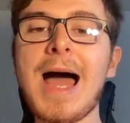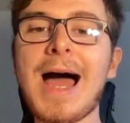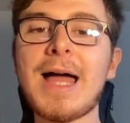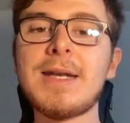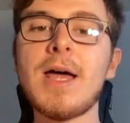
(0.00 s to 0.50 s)

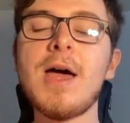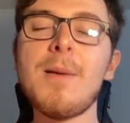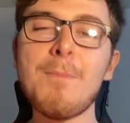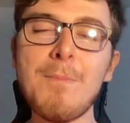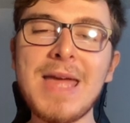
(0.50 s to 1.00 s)
and
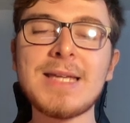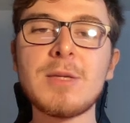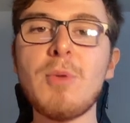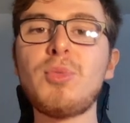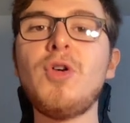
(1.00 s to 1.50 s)
make
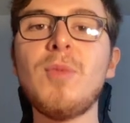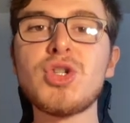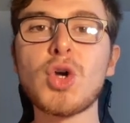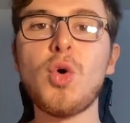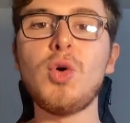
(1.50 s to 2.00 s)
some
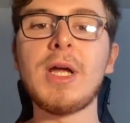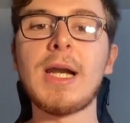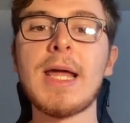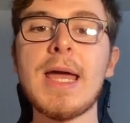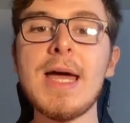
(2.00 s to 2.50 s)
improvements
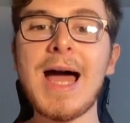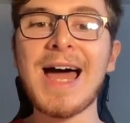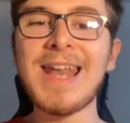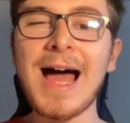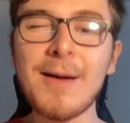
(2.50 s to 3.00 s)
accordingly.
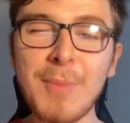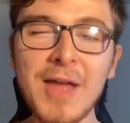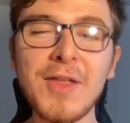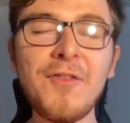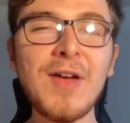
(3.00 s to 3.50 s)
And
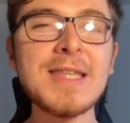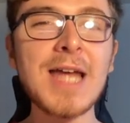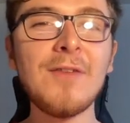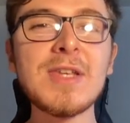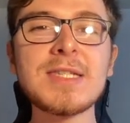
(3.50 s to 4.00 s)
my defense,
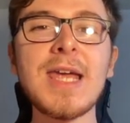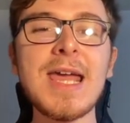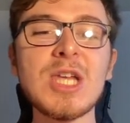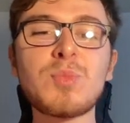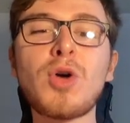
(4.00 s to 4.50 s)
I have to
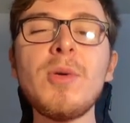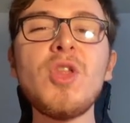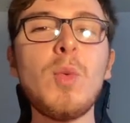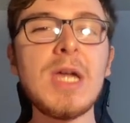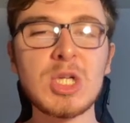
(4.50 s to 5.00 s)
say, is probably
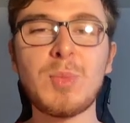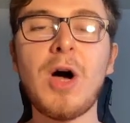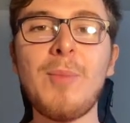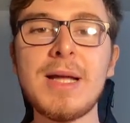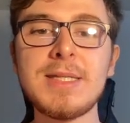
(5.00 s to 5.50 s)
the weakest
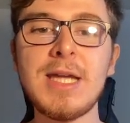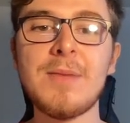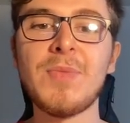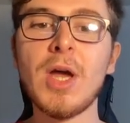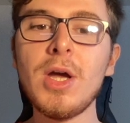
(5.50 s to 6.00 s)
part of my
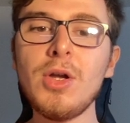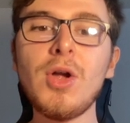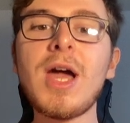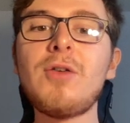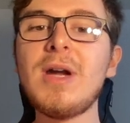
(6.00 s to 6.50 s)
team. You
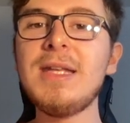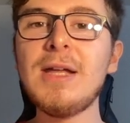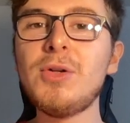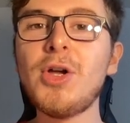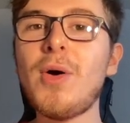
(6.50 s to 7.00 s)
look at
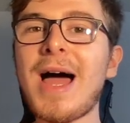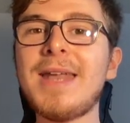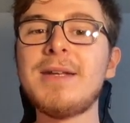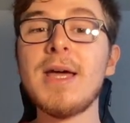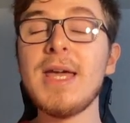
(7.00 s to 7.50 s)
Reinildo,
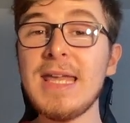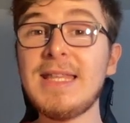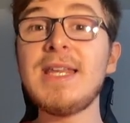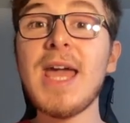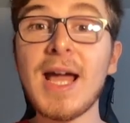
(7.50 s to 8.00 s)
and he
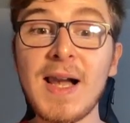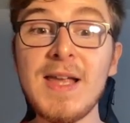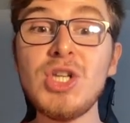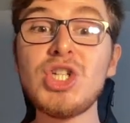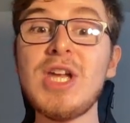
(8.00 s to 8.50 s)
did get a
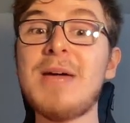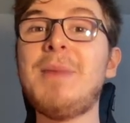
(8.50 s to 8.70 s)
clean sheet in